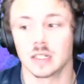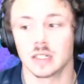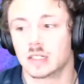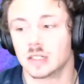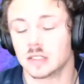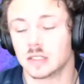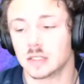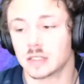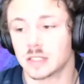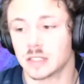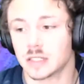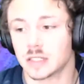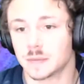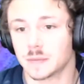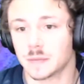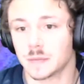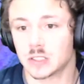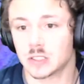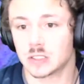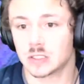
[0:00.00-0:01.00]
Okay,
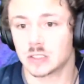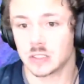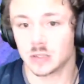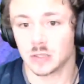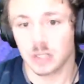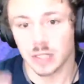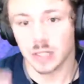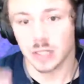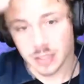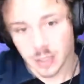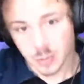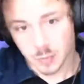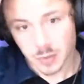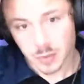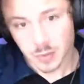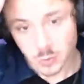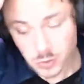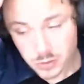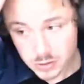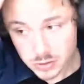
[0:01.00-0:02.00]
so I think I'll play
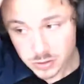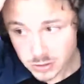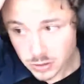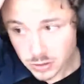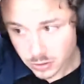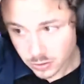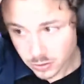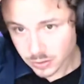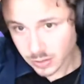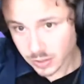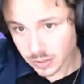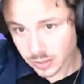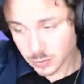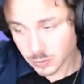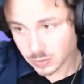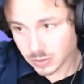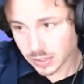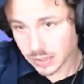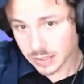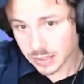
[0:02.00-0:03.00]
one song and then we'll
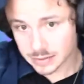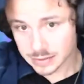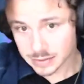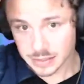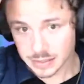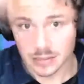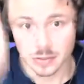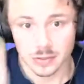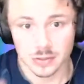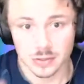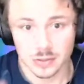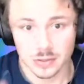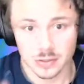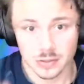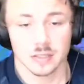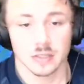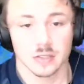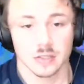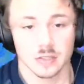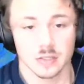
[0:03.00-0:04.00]
test out
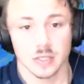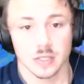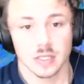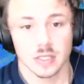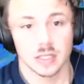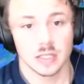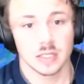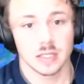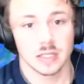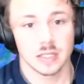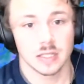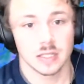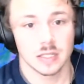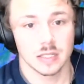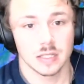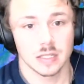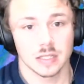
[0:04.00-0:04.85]
doing the